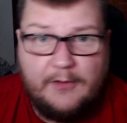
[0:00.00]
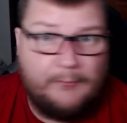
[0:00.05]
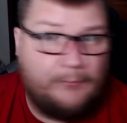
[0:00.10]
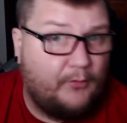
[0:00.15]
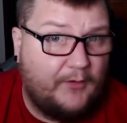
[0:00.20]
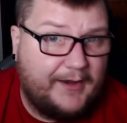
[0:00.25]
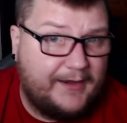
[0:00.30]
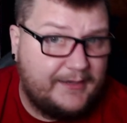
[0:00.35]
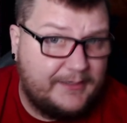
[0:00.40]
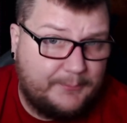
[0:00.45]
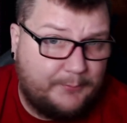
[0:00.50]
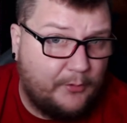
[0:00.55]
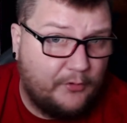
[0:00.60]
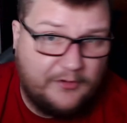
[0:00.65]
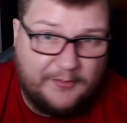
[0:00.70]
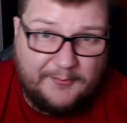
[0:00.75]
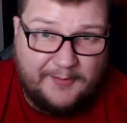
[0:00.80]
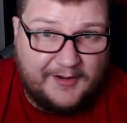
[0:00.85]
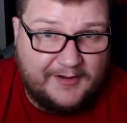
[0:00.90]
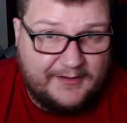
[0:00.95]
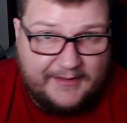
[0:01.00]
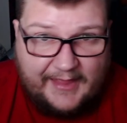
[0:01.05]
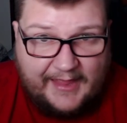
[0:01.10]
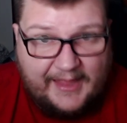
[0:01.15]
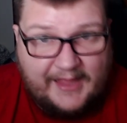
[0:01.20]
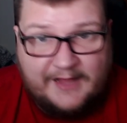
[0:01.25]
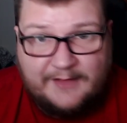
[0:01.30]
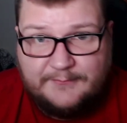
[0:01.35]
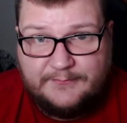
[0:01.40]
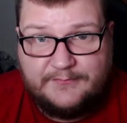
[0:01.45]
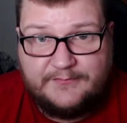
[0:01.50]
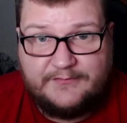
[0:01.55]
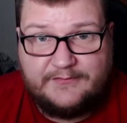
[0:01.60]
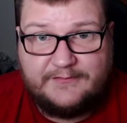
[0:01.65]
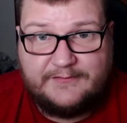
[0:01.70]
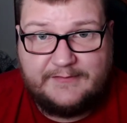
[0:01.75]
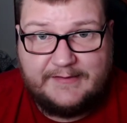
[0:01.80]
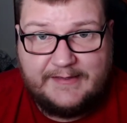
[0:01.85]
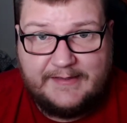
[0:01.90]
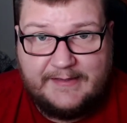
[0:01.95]
playing the Pokemon
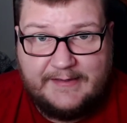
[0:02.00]
games,